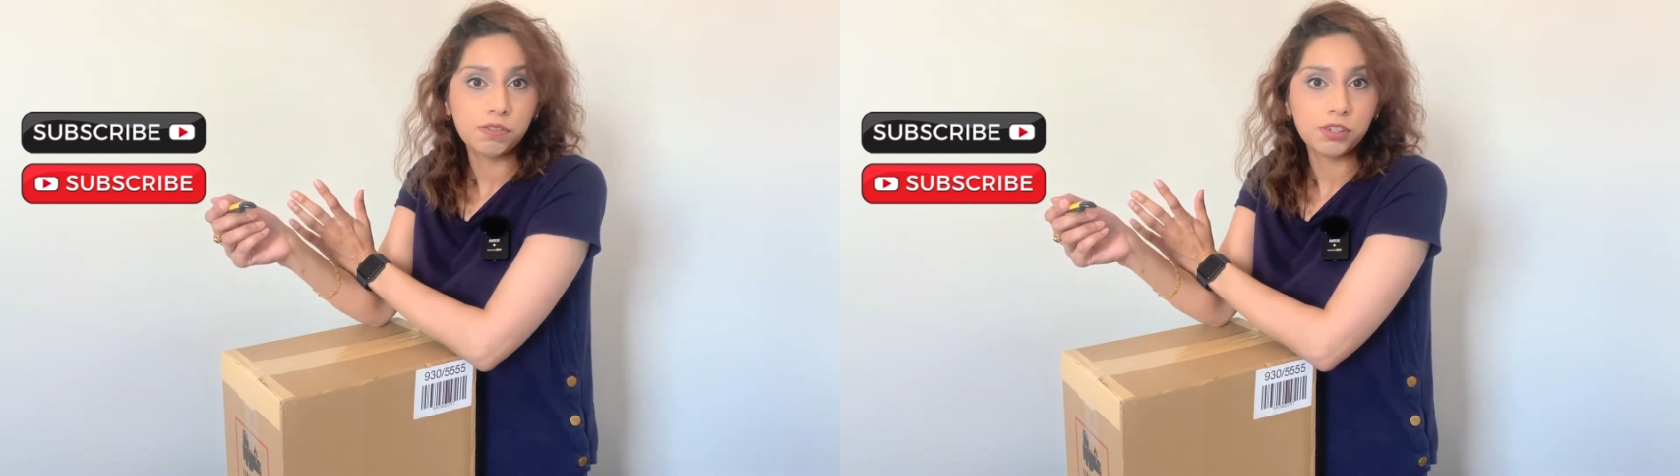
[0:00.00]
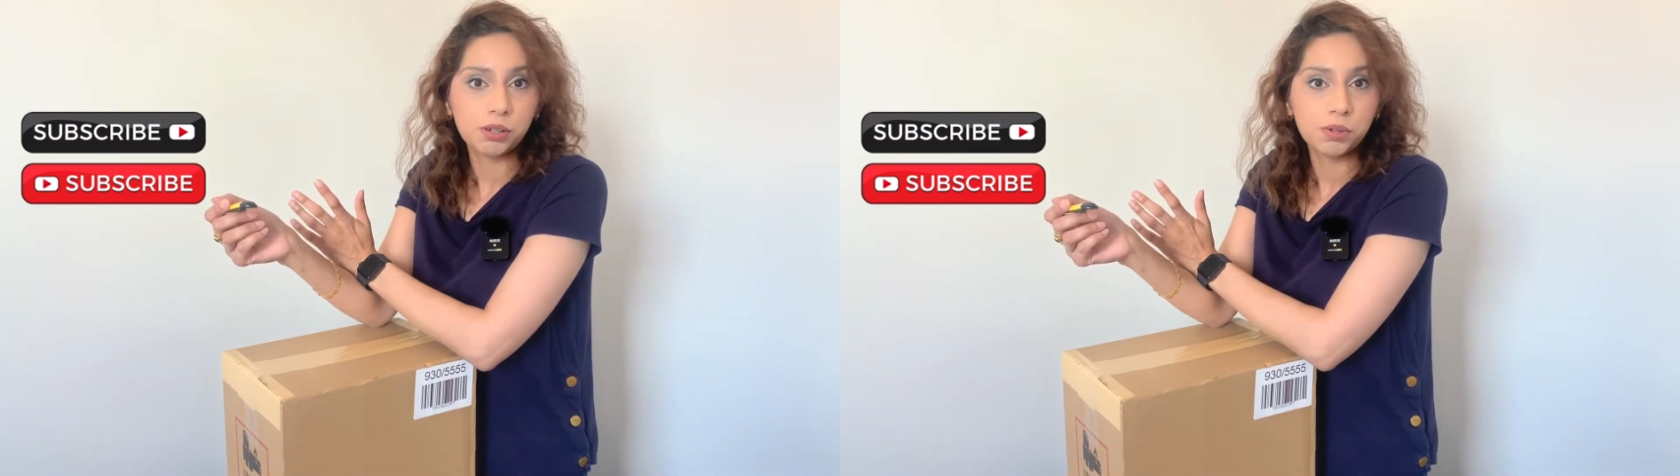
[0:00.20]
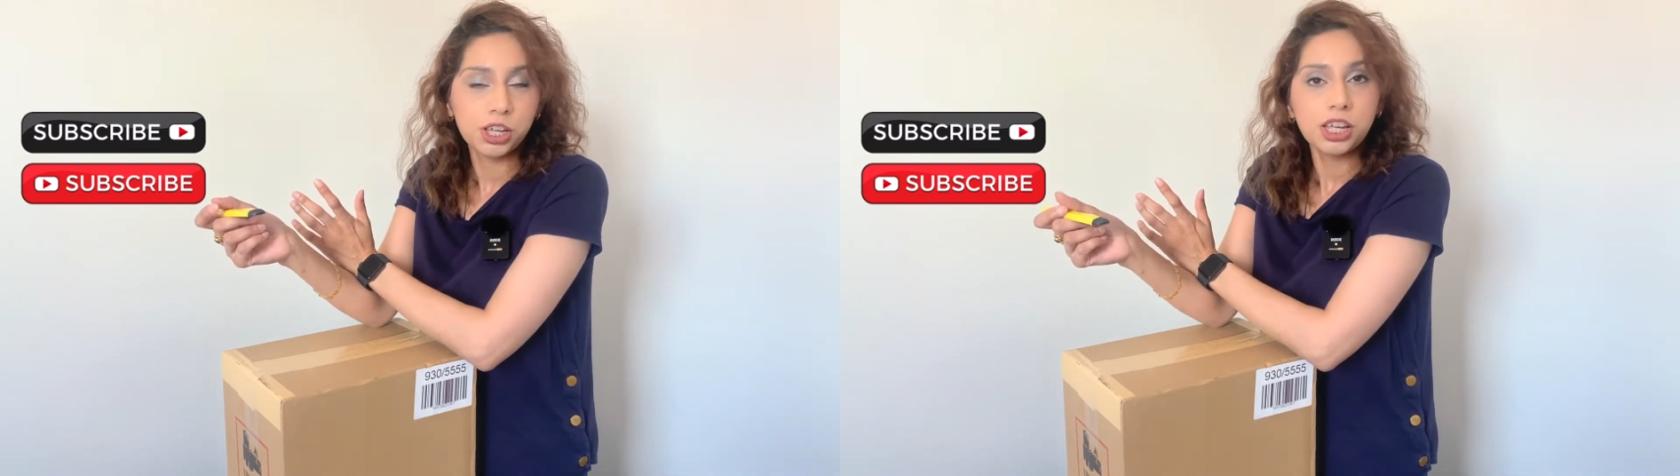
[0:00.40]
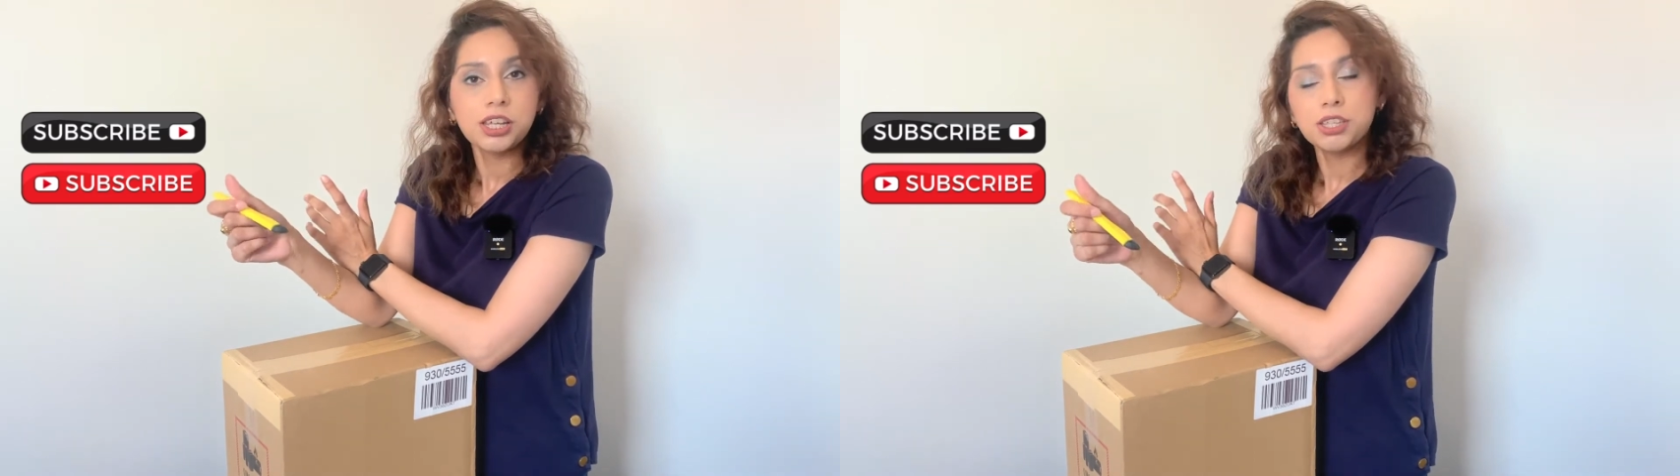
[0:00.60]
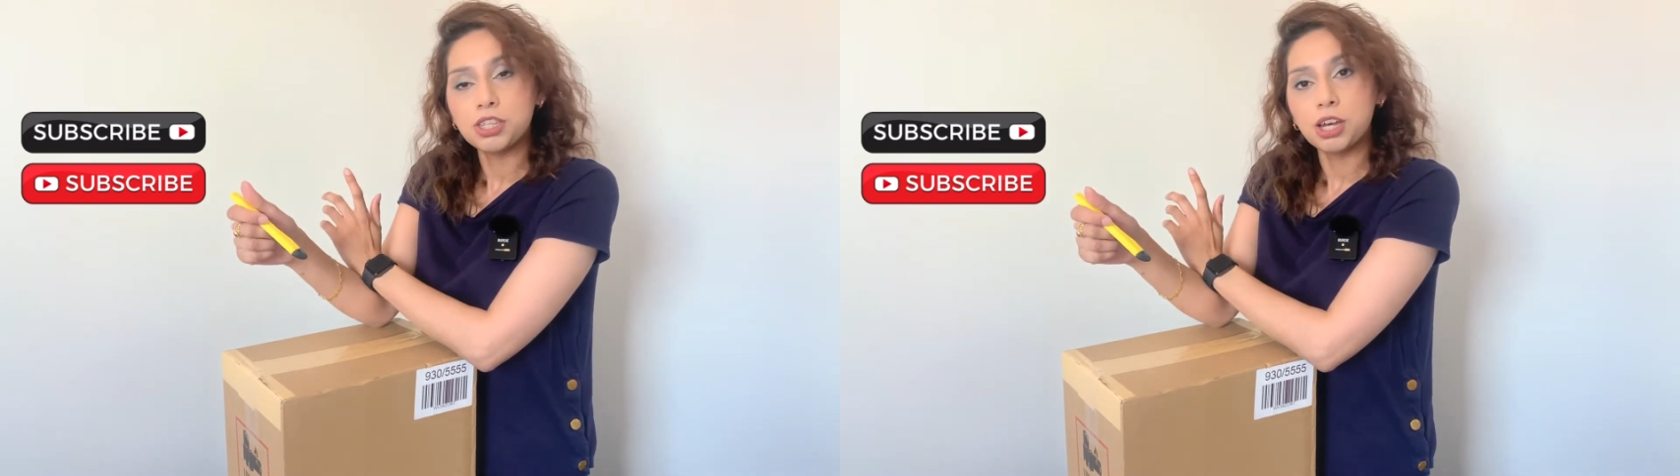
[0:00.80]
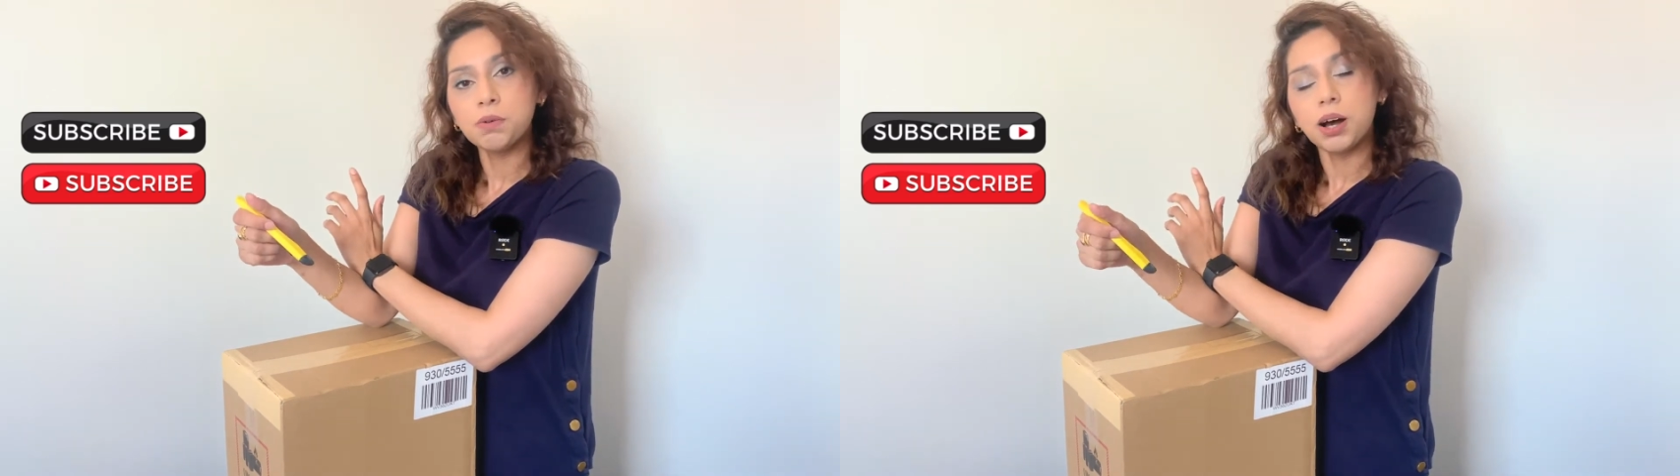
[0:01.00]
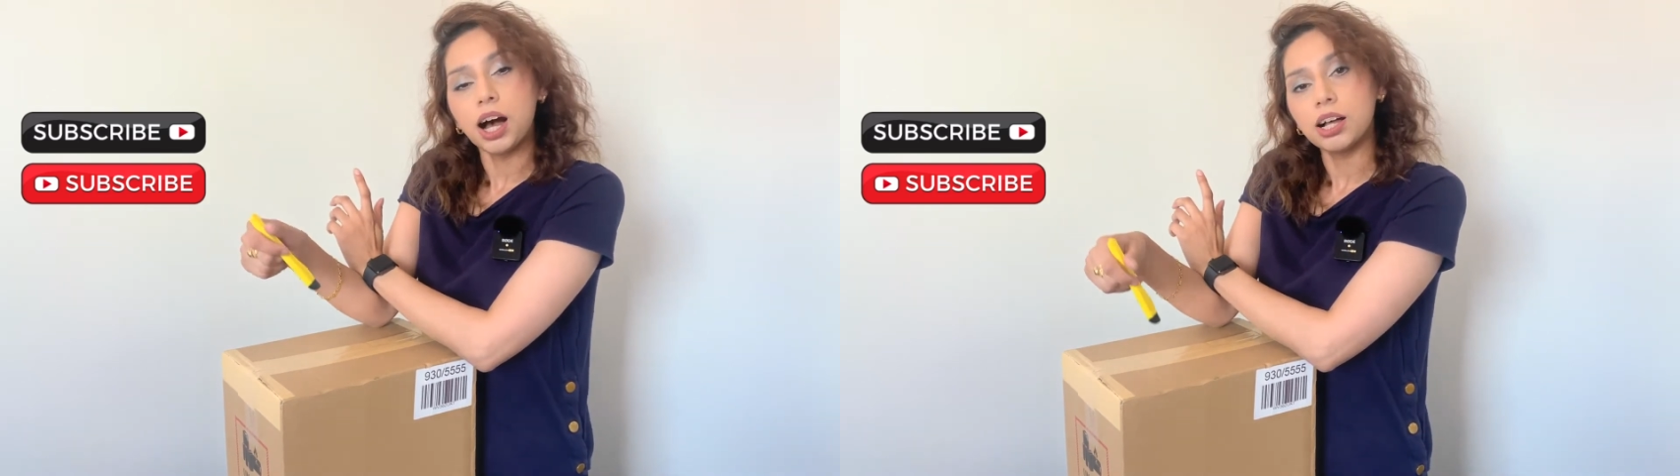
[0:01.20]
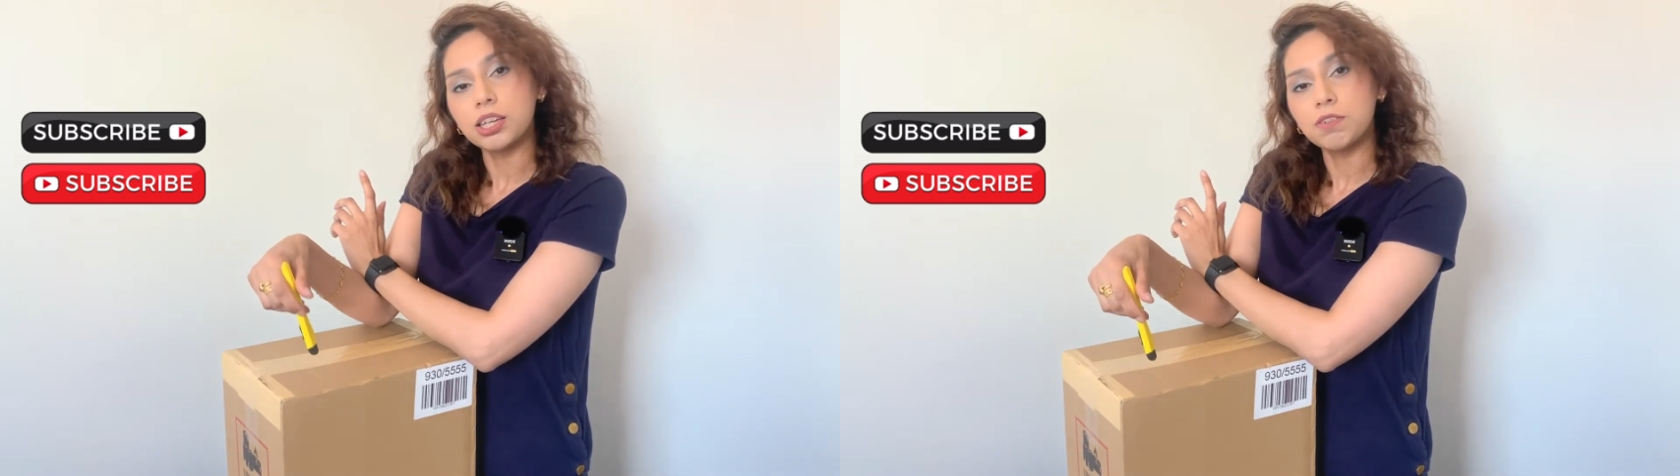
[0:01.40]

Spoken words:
to. So I'll